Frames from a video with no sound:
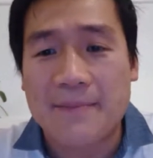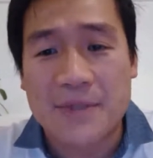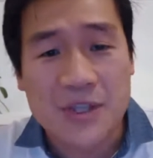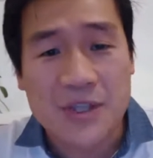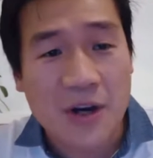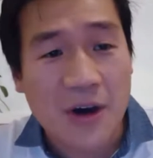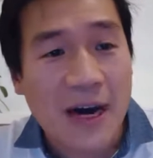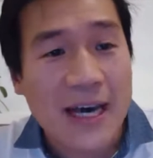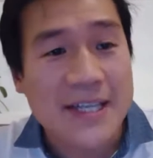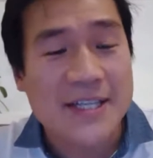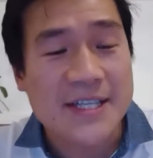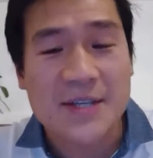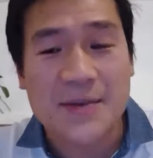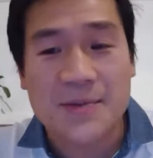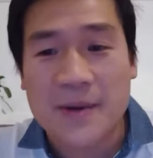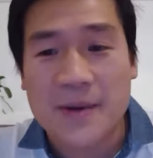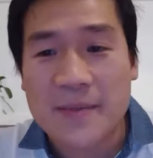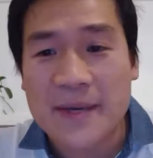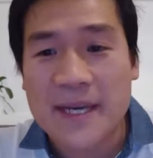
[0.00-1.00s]
Tight
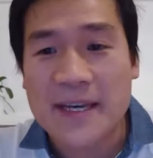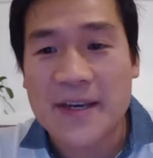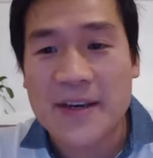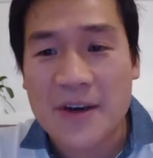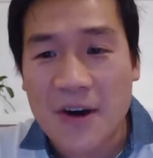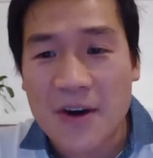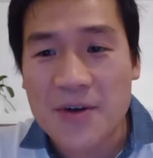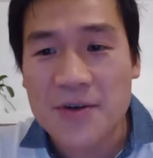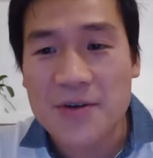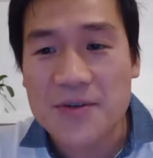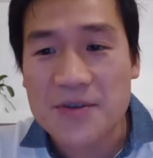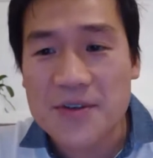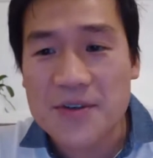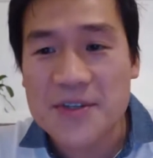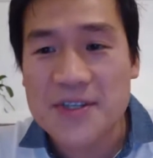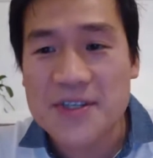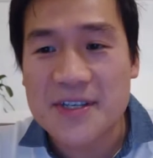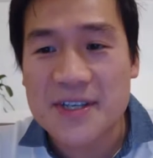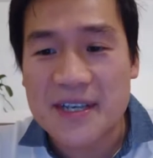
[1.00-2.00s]
swimming
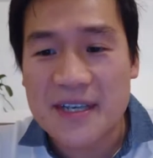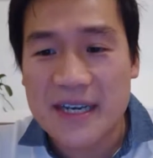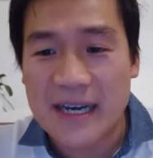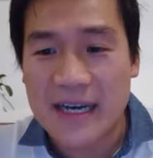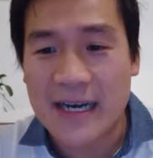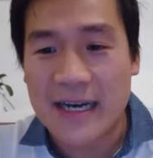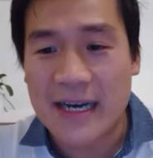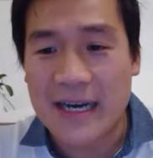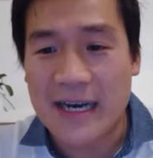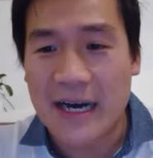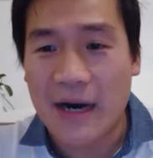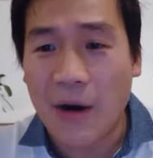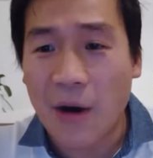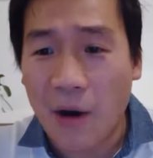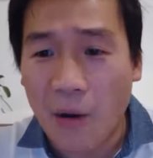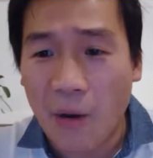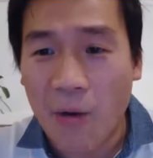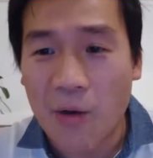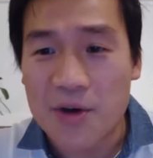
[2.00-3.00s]
goggles are
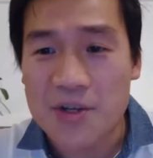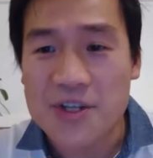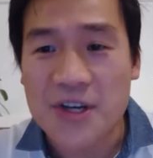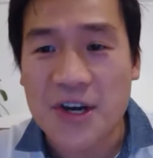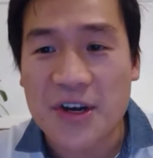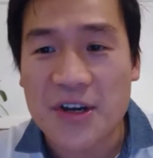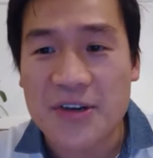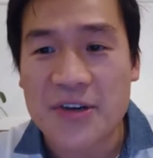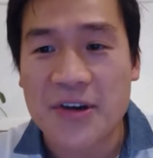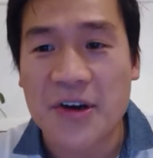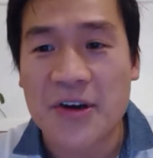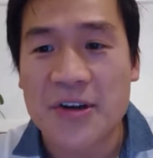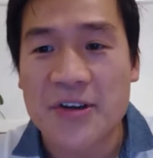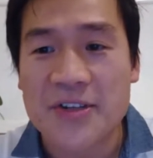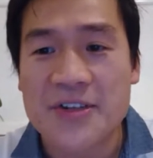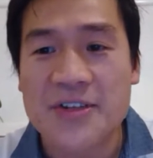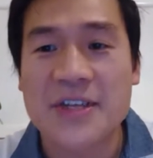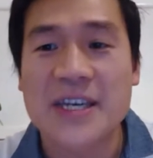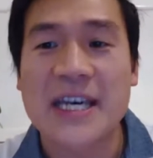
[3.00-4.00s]
also
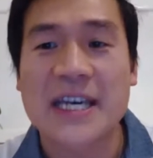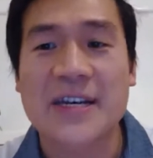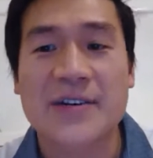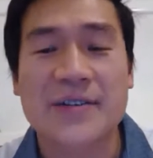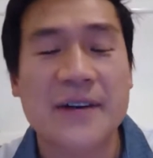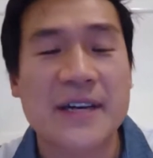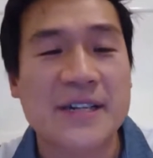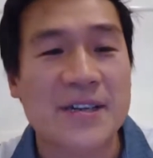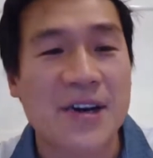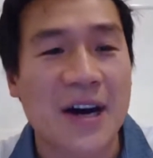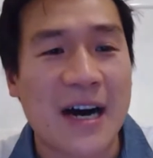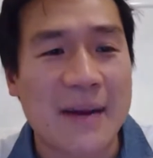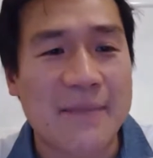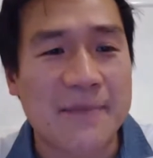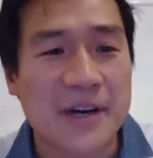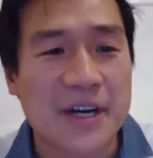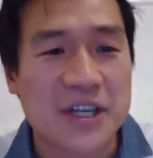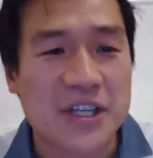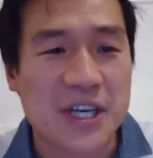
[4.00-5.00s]
known to increase eye
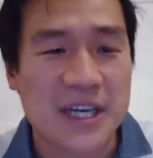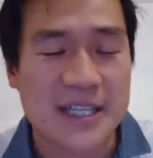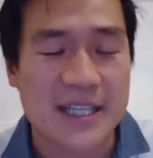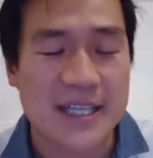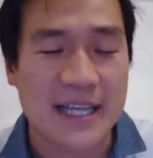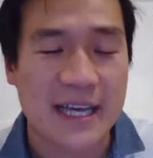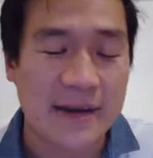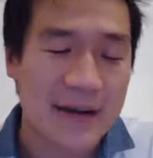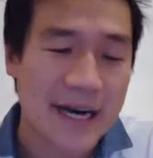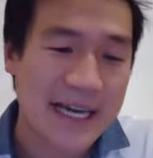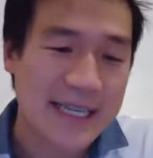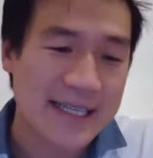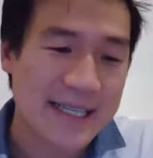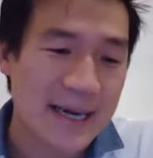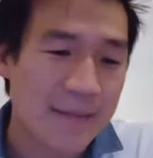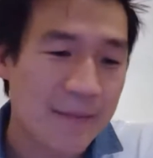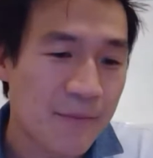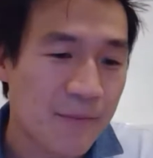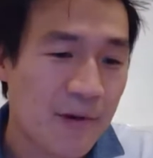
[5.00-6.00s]
pressure. So there are
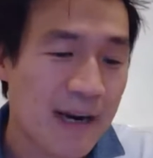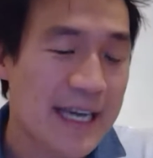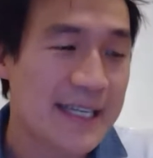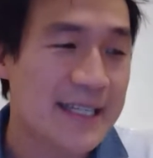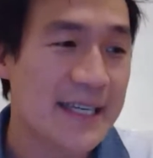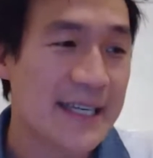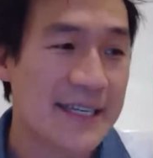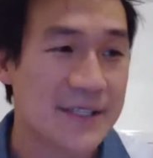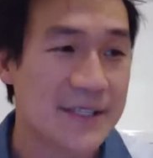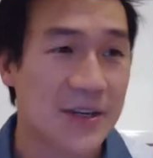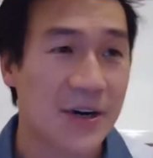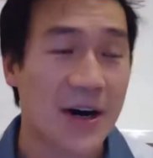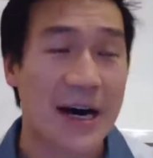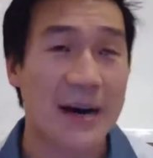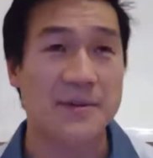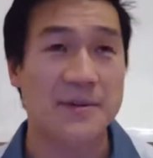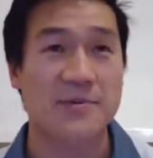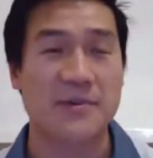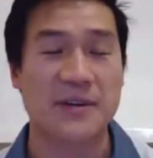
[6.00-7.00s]
some racing
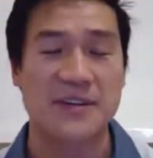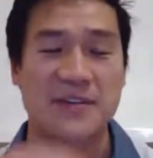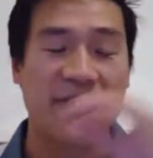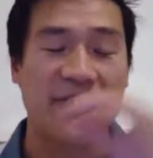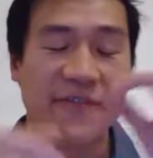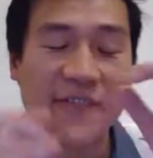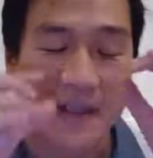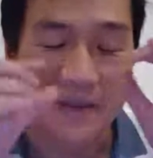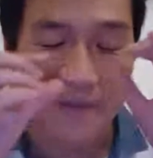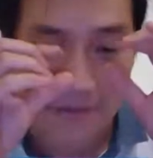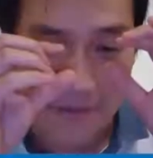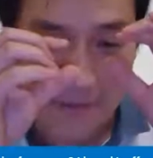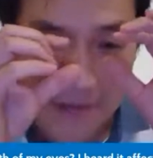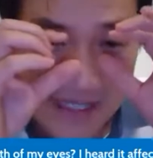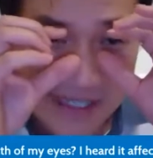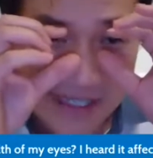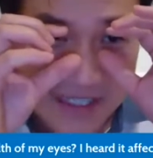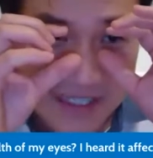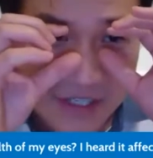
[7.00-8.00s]
types which fit
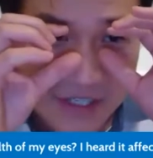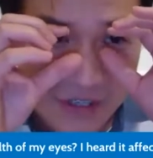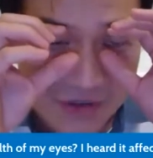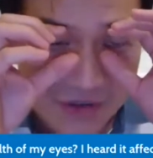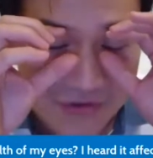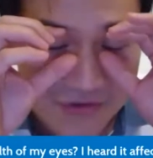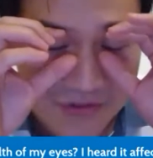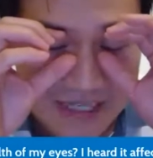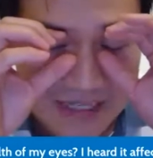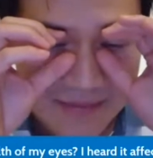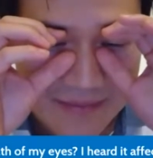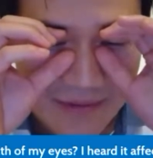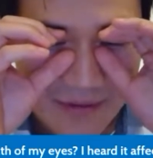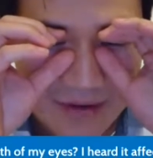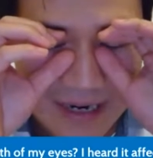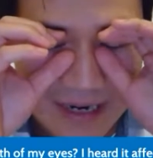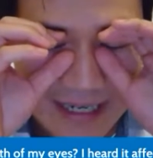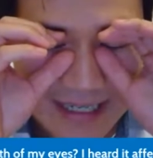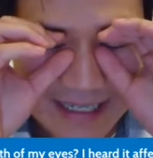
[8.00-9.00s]
really
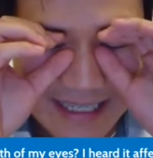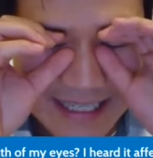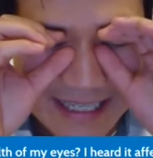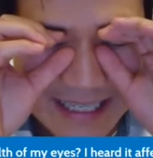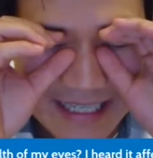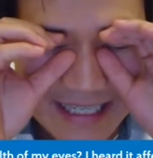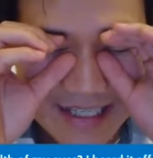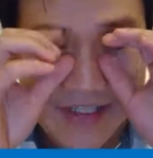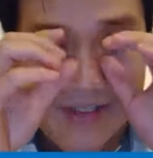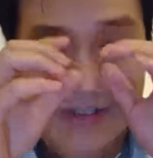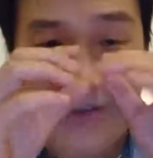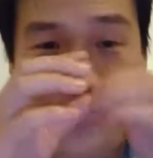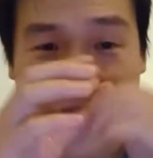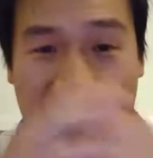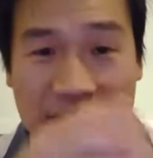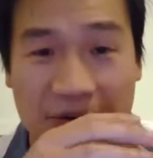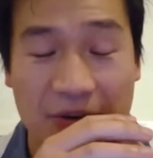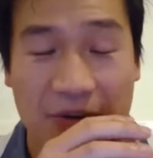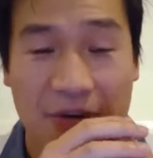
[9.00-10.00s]
streamlined into
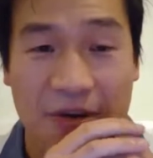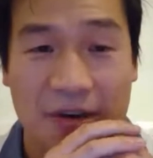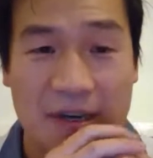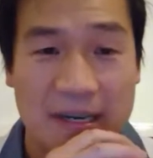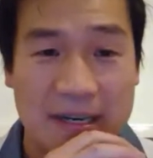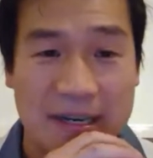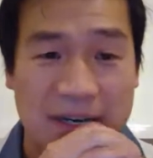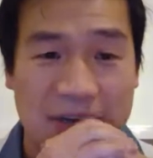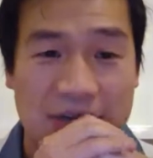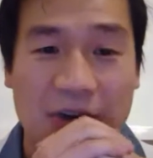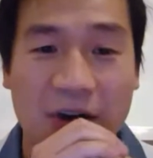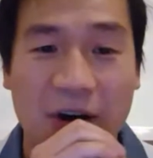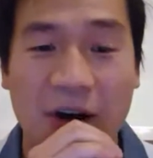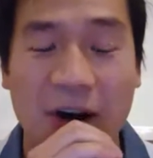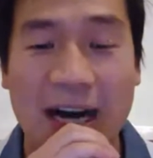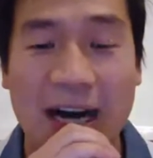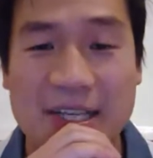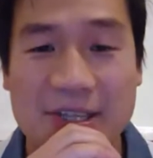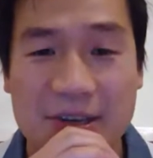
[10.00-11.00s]
your
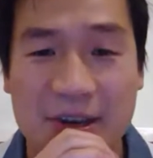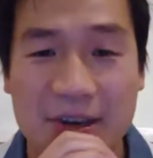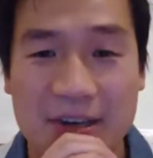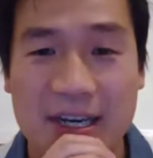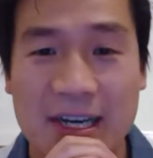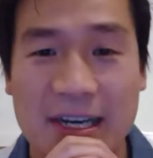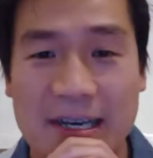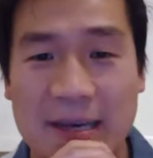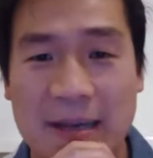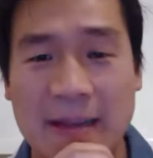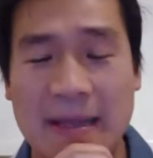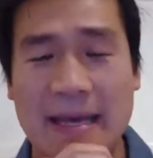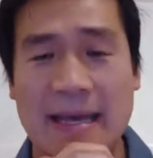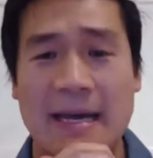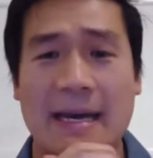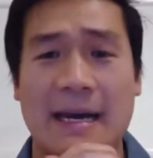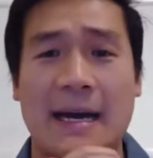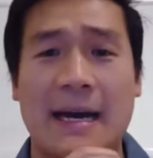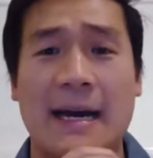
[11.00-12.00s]
eye socket.
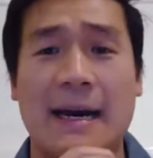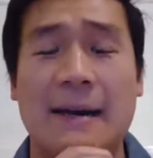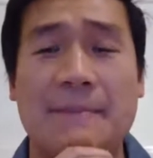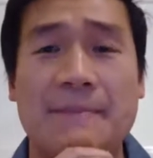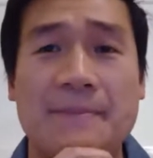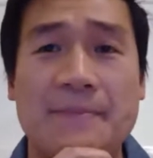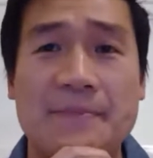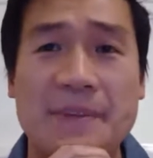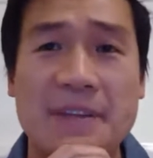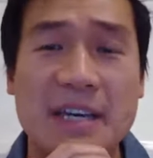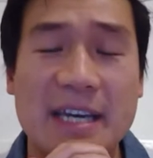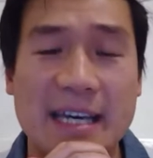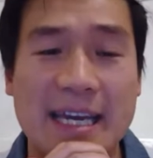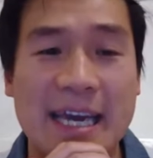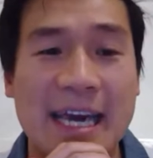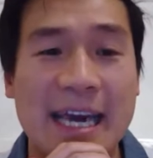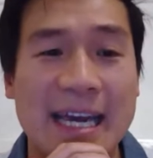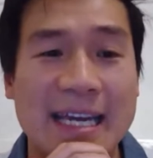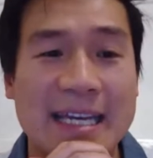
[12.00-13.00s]
You
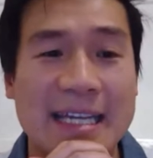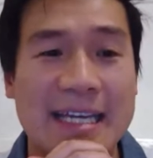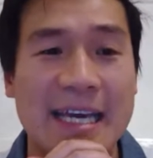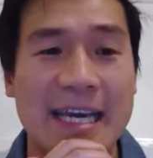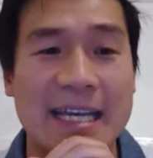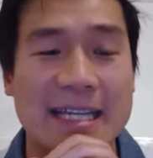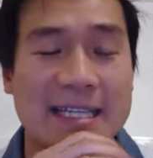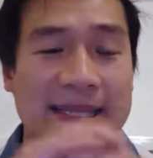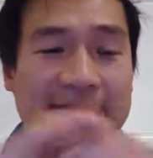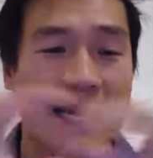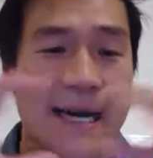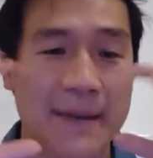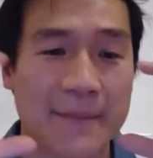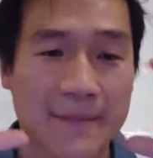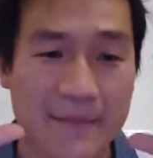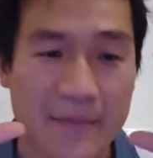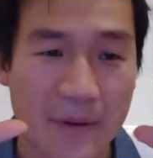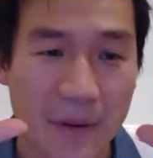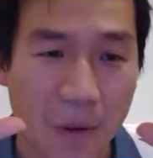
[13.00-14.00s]
can get
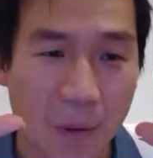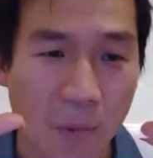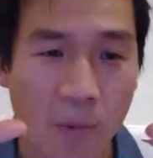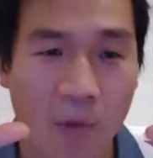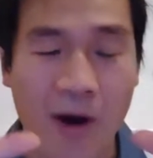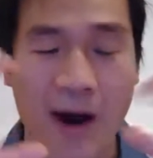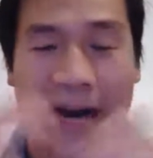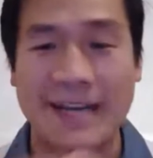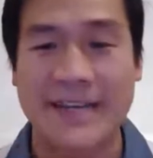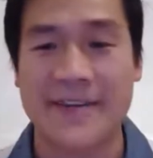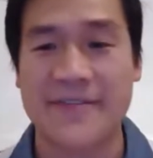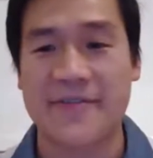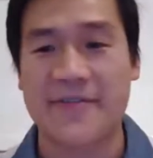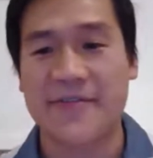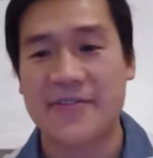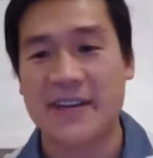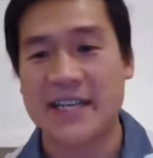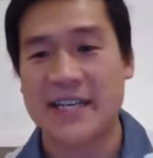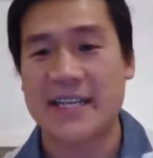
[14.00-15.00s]
some wider
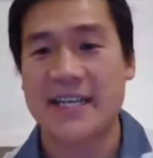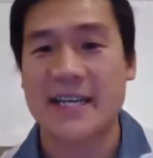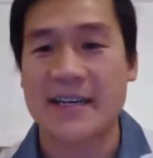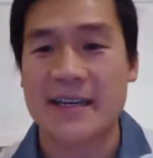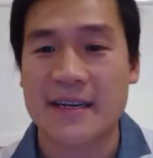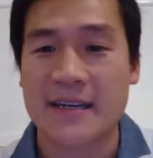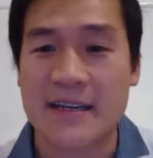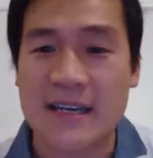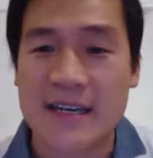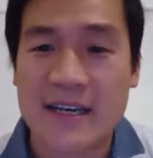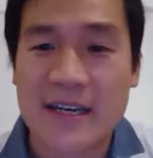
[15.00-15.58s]
fitting